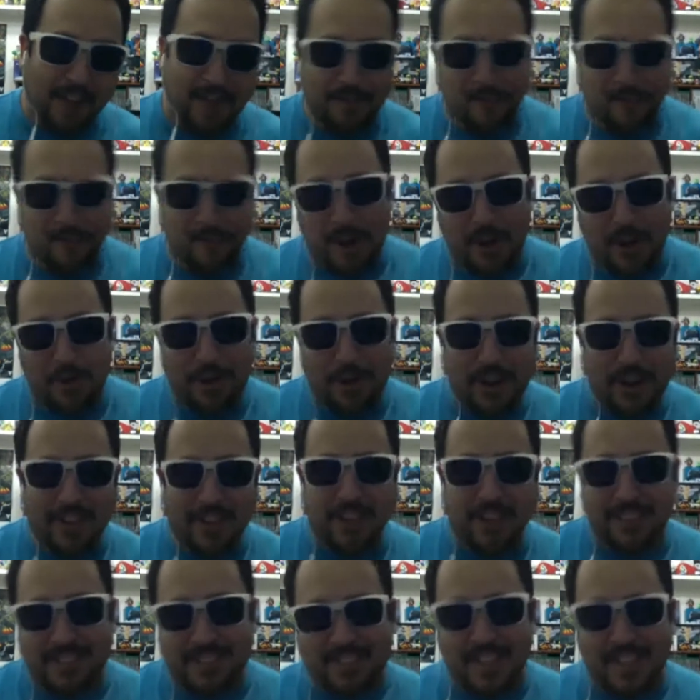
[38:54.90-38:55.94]
from going to
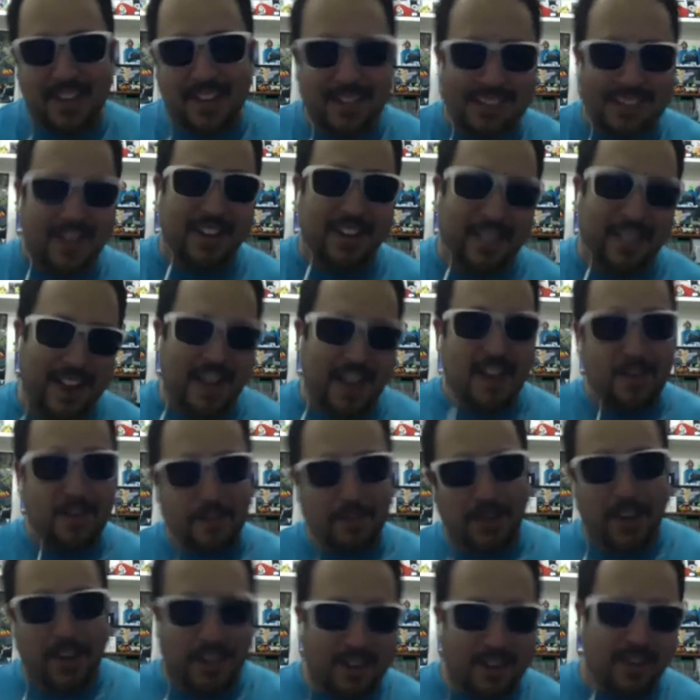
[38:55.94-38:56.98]
sing that. Now we're
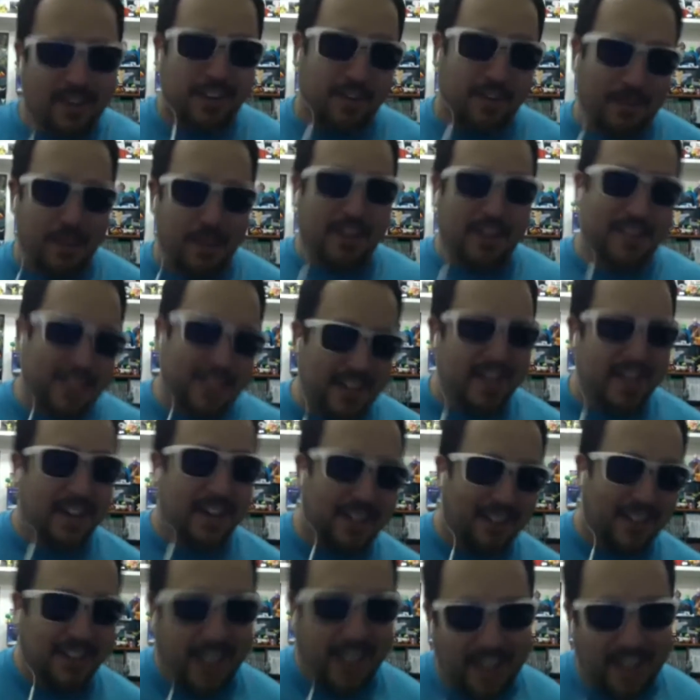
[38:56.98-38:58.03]
going to watch Nick
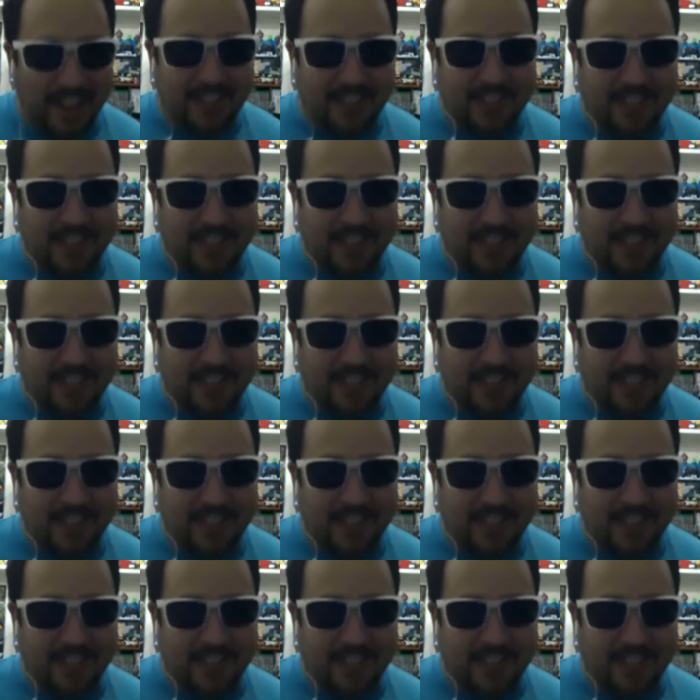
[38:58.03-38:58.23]
Arcade.